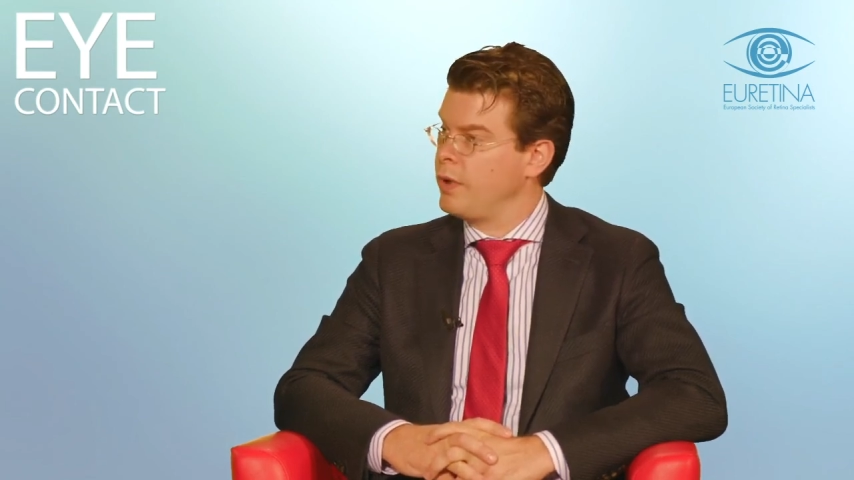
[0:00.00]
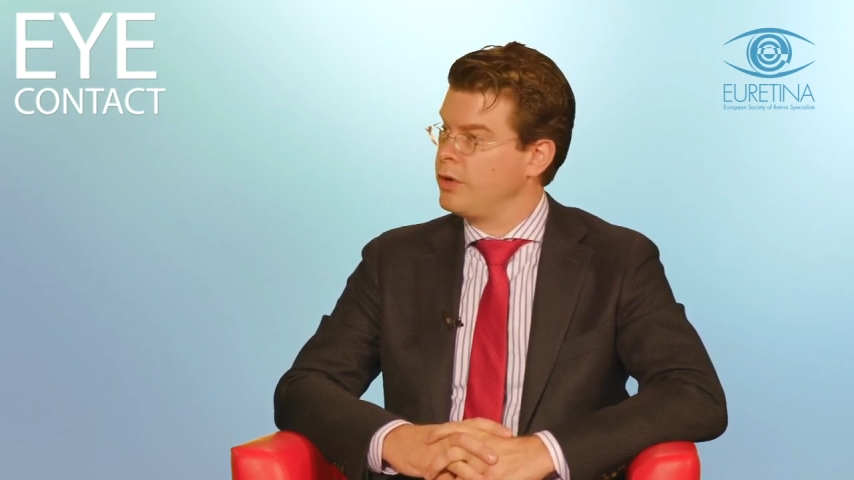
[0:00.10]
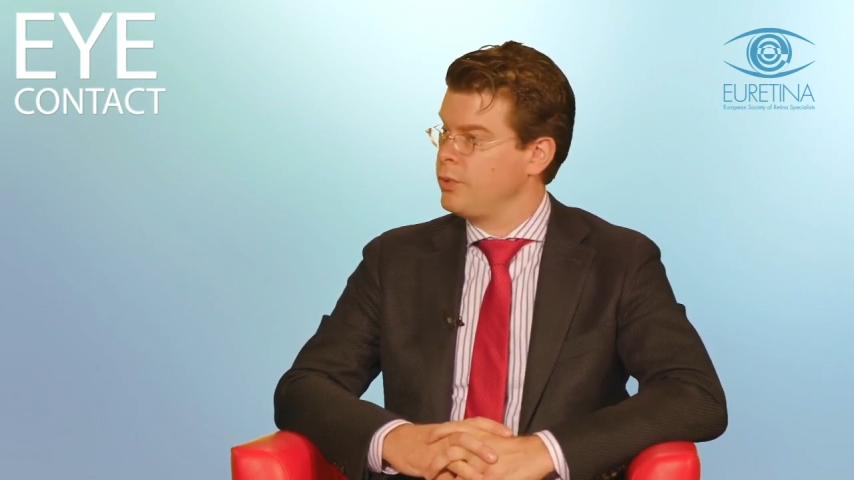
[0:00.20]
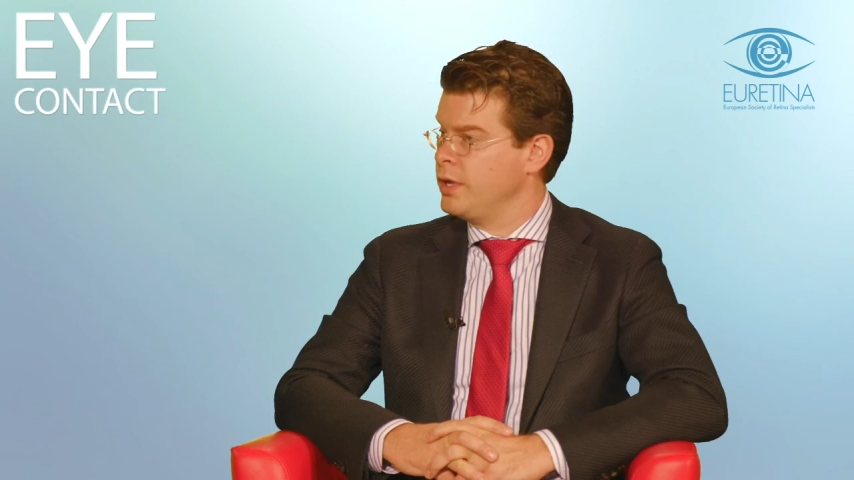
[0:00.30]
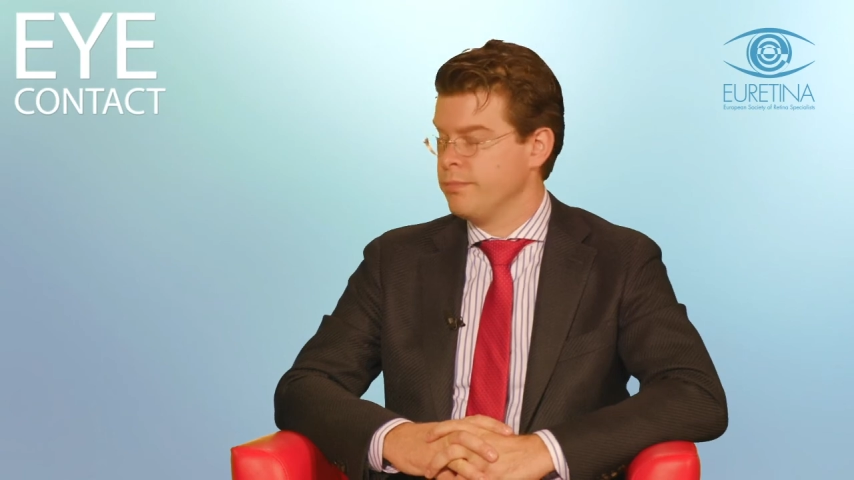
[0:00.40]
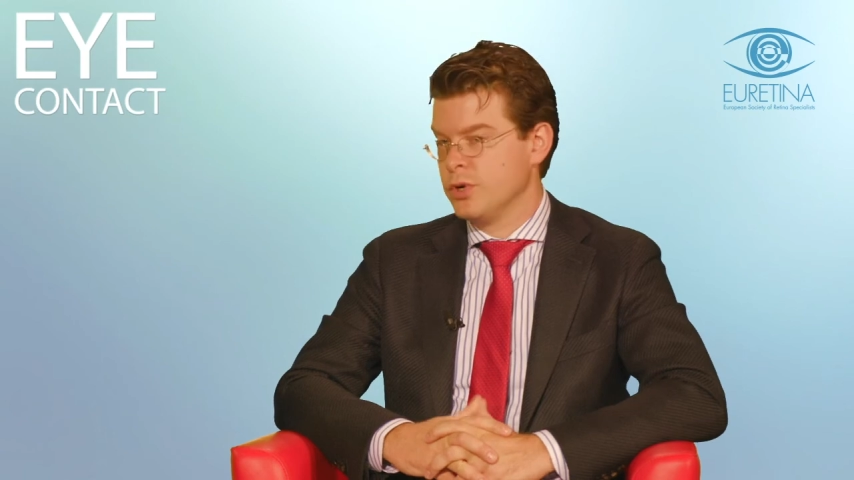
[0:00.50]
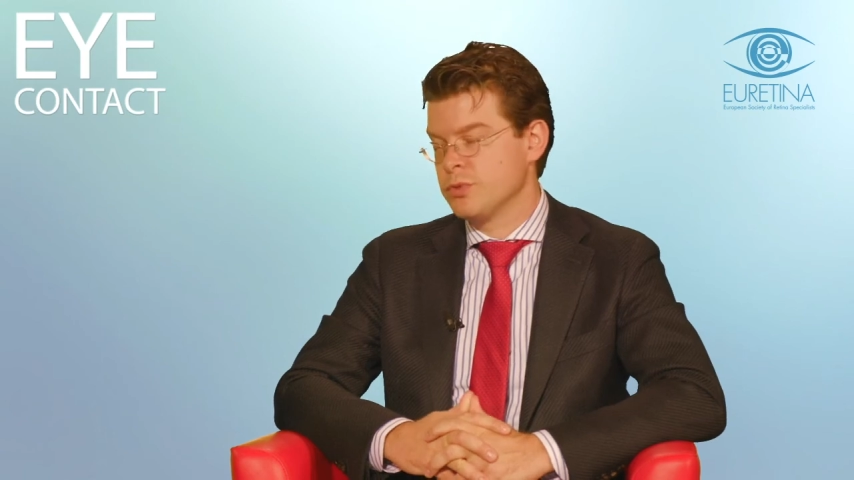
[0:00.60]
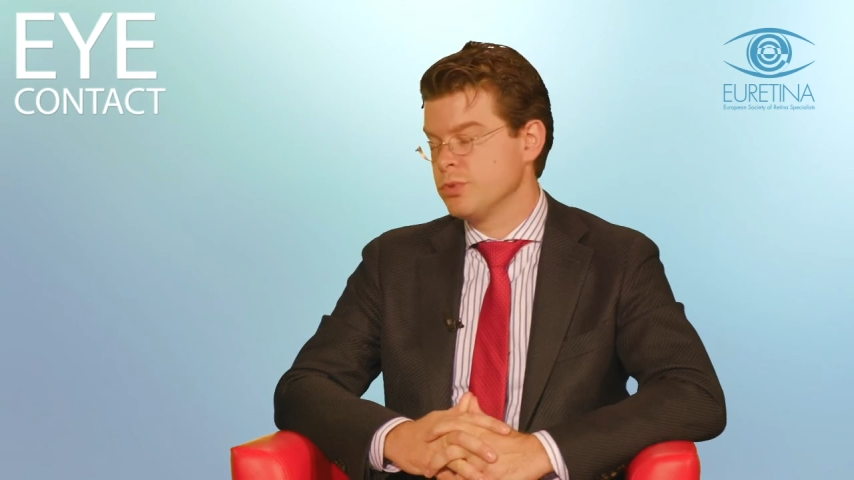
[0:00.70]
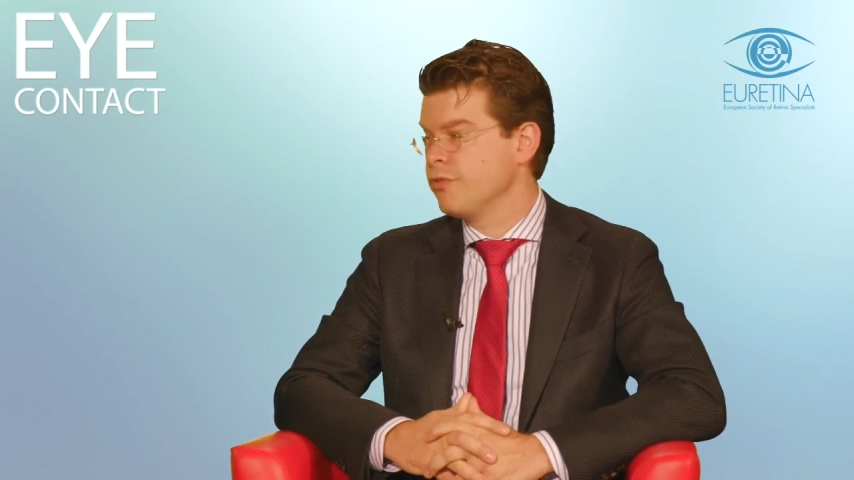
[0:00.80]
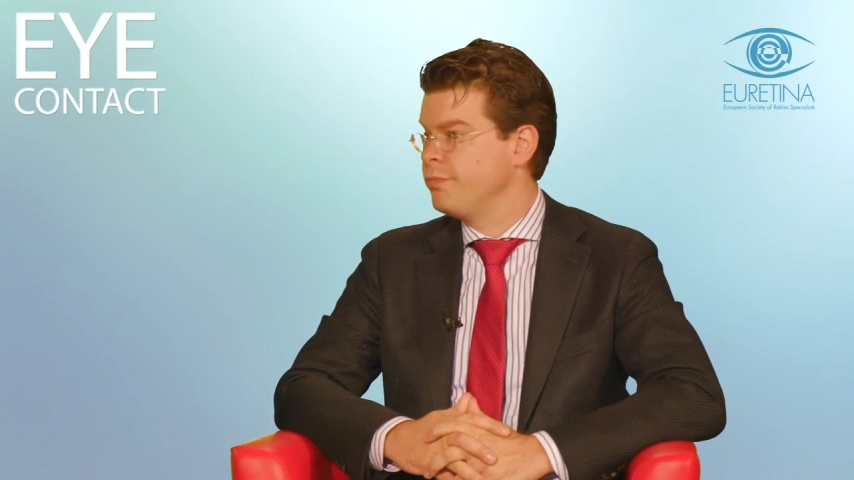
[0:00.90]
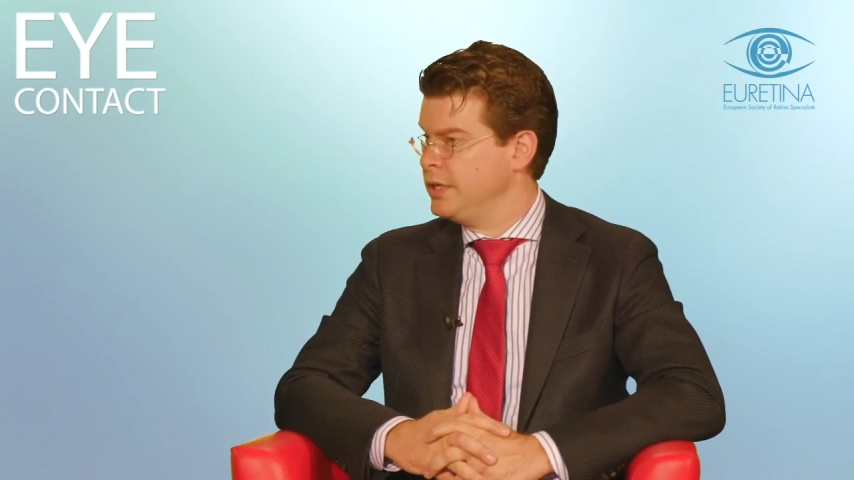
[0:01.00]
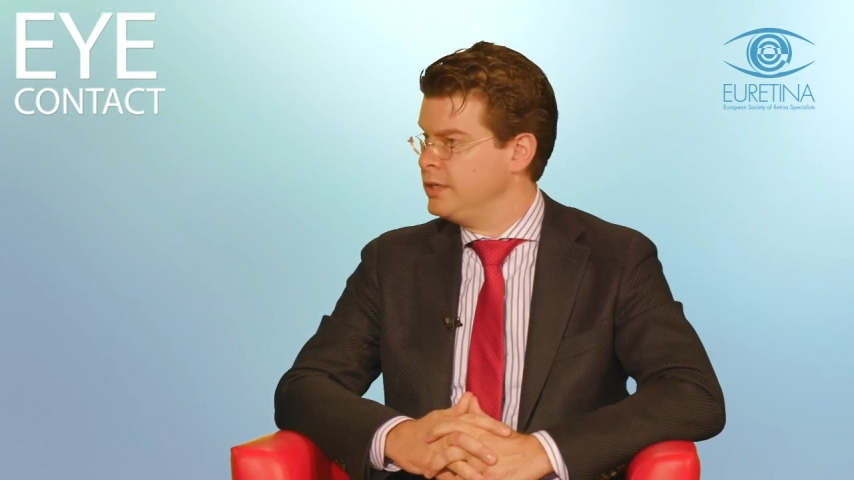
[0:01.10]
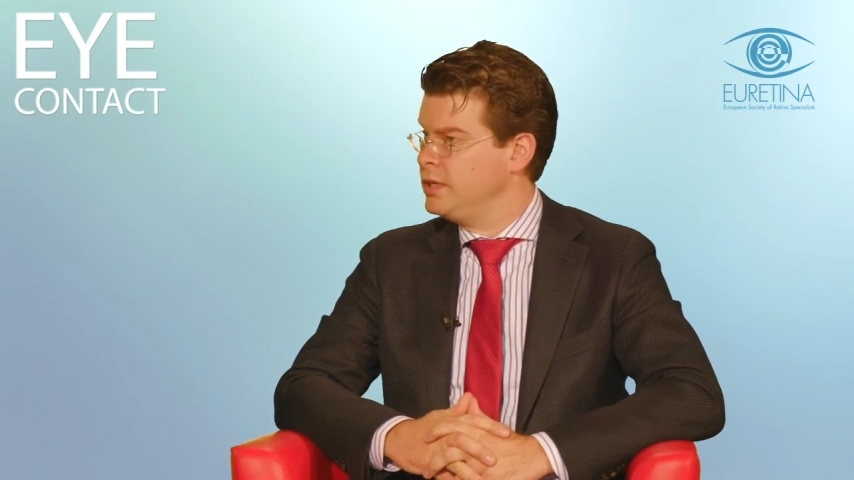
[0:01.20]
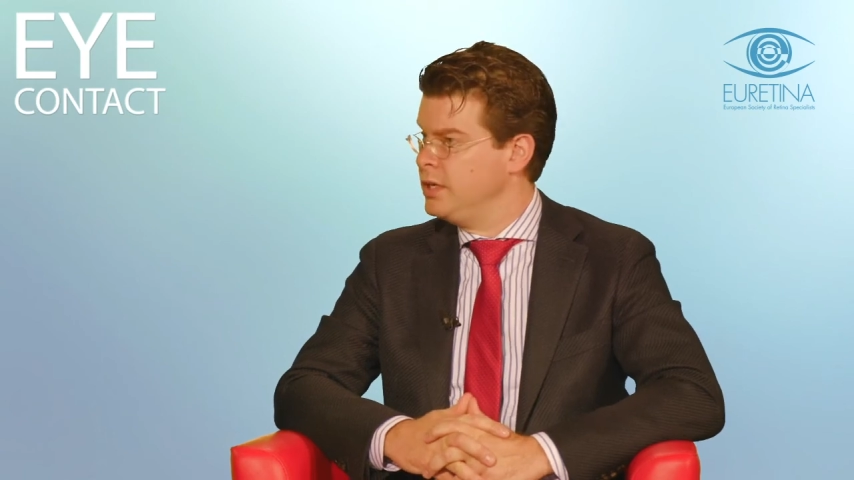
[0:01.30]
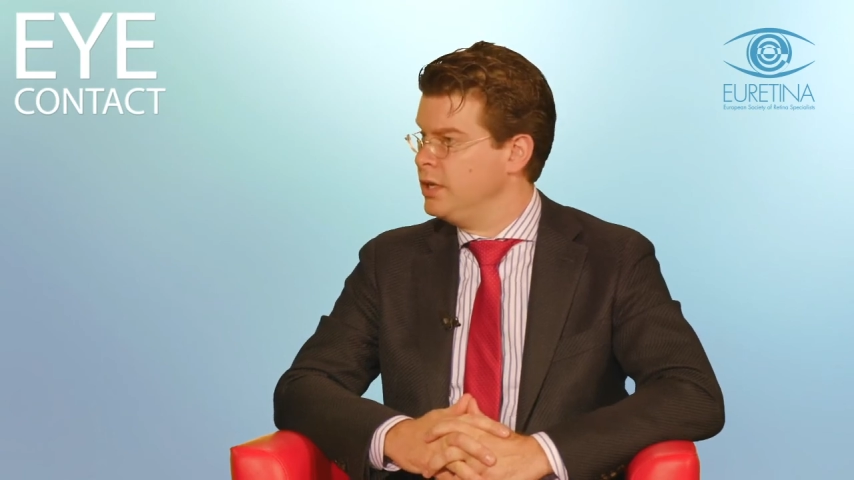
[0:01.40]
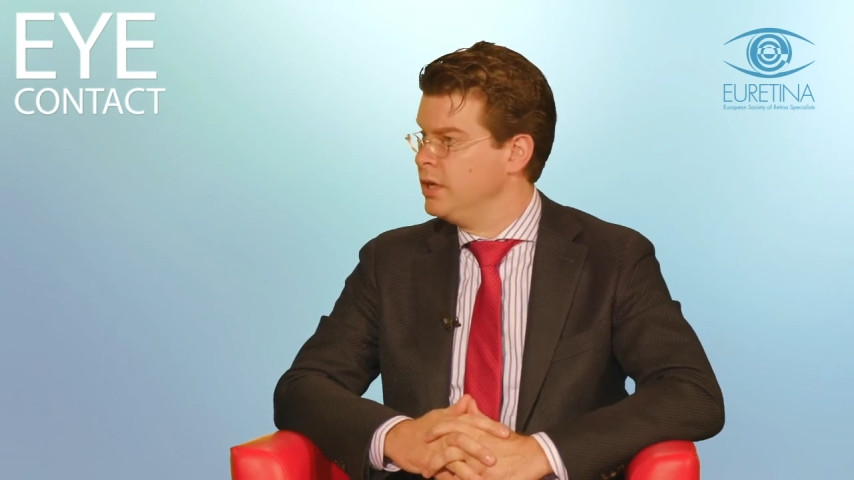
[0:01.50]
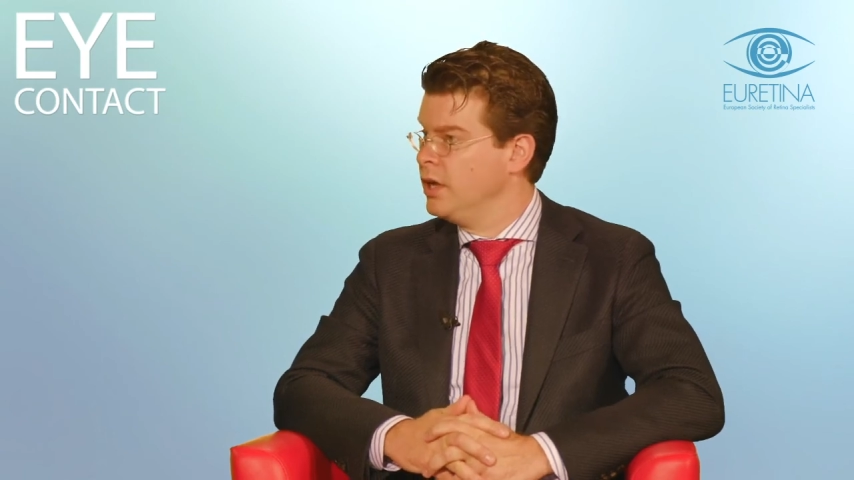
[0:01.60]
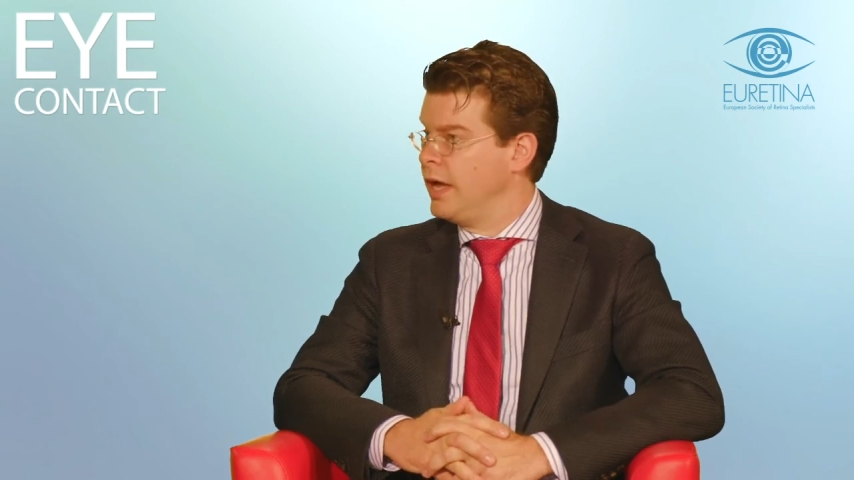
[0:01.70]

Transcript: where the reimbursement of PDT